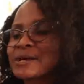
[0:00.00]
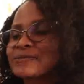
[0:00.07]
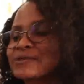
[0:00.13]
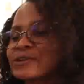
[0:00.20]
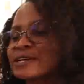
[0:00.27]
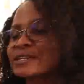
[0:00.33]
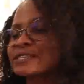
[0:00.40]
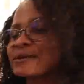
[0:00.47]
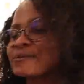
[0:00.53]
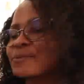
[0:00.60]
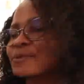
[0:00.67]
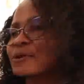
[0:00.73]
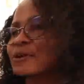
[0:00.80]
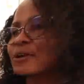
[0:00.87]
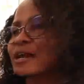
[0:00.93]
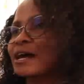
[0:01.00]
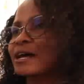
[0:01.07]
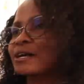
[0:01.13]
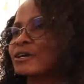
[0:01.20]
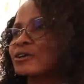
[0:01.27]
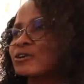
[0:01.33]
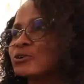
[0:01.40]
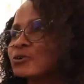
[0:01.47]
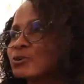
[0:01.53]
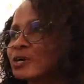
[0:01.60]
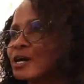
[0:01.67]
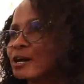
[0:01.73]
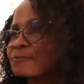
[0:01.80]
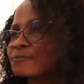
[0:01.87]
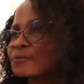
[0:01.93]
For example, I
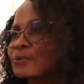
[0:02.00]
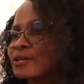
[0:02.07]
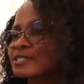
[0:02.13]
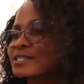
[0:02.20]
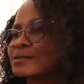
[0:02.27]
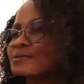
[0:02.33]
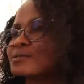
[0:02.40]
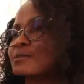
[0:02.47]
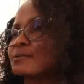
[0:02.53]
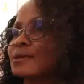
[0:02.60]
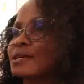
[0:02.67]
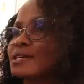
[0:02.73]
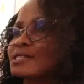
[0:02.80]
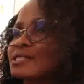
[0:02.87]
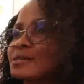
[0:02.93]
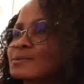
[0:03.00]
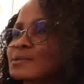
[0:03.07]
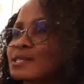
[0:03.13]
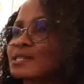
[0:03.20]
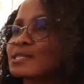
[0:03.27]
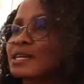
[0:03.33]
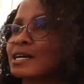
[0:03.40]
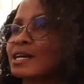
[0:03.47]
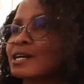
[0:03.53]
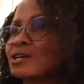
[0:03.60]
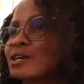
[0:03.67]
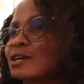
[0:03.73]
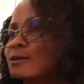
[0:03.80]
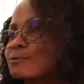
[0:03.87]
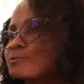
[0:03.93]
look up, when it comes to the maritime sector, I
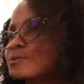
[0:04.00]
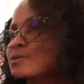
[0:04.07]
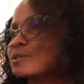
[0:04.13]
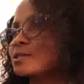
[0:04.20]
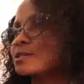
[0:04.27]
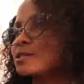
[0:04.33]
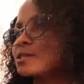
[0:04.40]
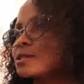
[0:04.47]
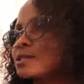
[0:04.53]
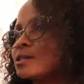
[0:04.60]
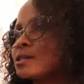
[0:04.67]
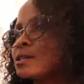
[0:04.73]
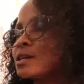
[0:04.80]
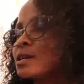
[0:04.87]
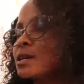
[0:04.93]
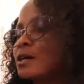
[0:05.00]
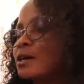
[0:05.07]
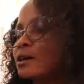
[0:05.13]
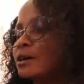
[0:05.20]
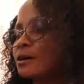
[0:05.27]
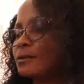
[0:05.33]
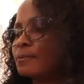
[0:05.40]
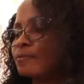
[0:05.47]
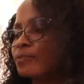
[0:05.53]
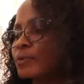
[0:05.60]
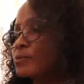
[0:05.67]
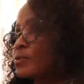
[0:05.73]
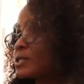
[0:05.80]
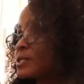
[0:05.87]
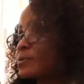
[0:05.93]
look up to the
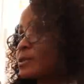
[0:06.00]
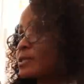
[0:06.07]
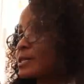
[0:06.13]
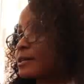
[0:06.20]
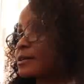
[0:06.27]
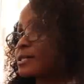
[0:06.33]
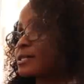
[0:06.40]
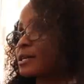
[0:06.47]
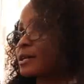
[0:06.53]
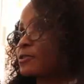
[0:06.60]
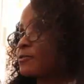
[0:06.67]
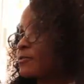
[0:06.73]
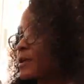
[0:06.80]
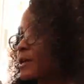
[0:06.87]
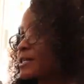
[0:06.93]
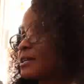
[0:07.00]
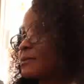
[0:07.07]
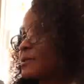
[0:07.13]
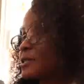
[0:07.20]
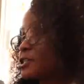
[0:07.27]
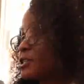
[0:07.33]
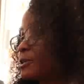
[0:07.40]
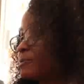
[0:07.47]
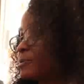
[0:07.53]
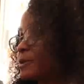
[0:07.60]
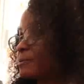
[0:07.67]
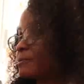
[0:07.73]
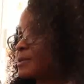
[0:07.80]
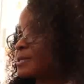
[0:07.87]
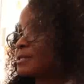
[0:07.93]
Principal Secretary of Maritime and
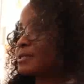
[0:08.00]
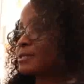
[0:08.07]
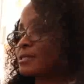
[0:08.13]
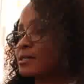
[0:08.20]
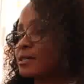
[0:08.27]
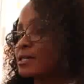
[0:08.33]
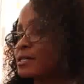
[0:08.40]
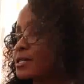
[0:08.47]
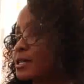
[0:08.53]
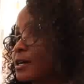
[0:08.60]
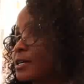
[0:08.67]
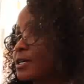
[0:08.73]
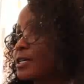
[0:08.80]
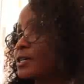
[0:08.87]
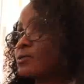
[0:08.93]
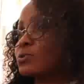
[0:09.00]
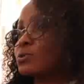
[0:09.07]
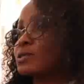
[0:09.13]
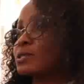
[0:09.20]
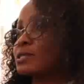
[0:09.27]
Shipping, Mrs. Nancy Karigidhu, who is a